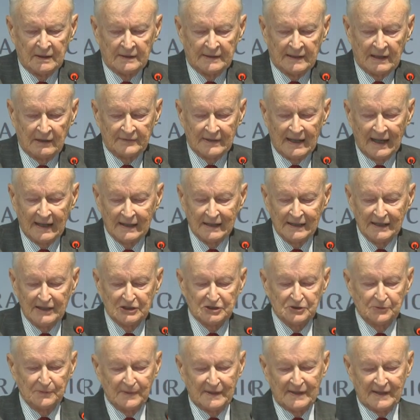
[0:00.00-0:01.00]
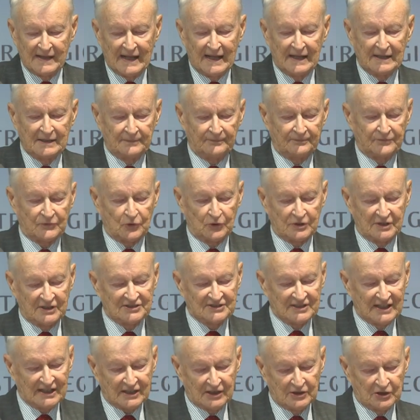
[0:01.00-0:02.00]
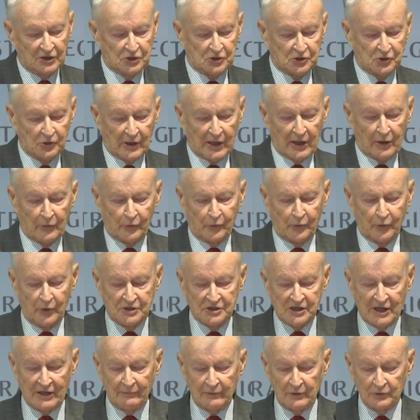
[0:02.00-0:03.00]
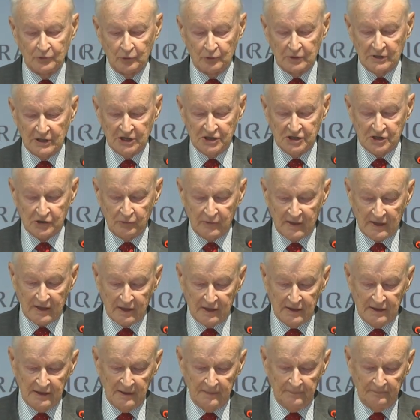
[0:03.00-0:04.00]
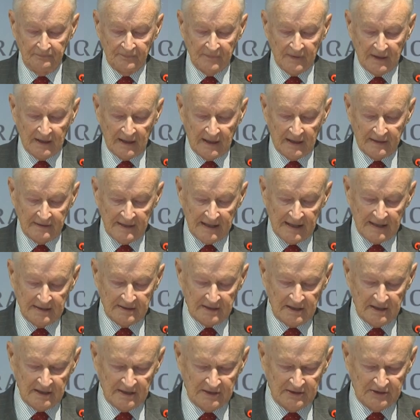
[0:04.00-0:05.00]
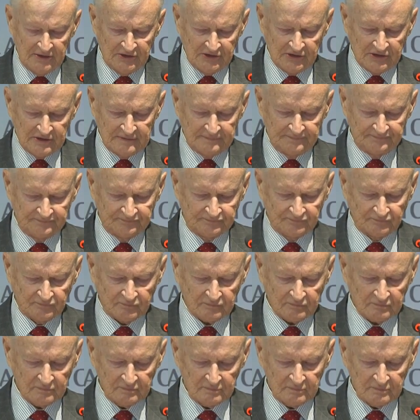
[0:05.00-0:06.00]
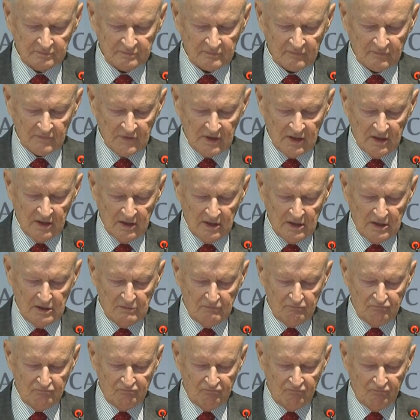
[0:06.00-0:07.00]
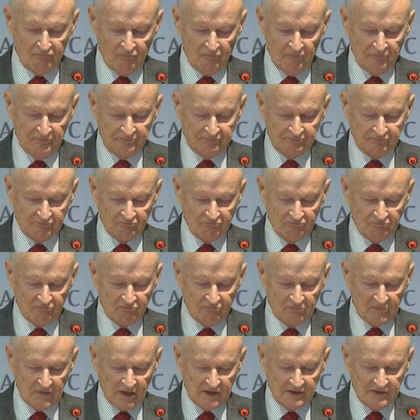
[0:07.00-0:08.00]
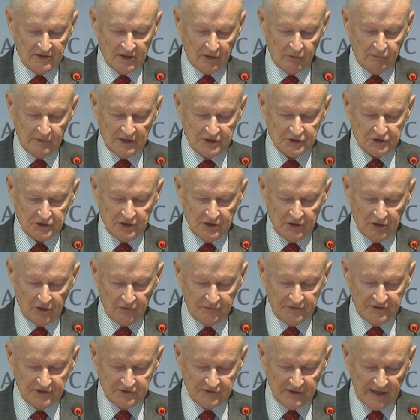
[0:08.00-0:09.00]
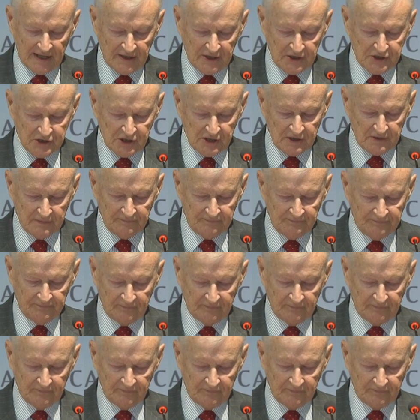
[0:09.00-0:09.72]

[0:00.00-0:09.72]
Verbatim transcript: Now that leads me then to the second issue uh, which I want to touch quickly, and that is um, the question of strategy.